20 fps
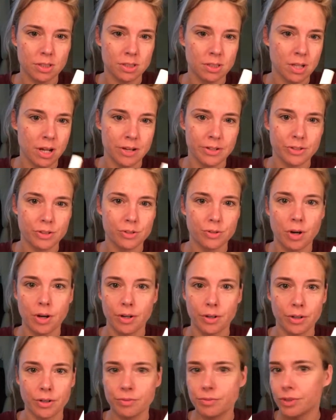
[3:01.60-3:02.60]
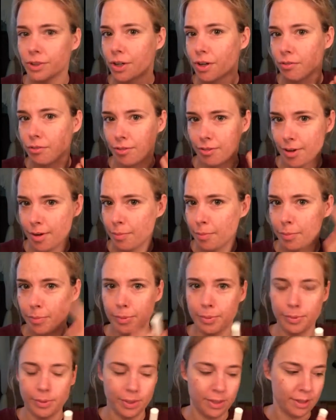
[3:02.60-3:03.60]
It's not strong enough to cover up
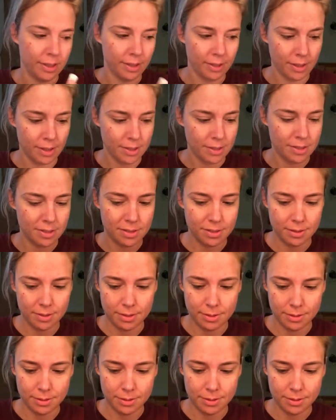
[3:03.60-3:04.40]
any of this,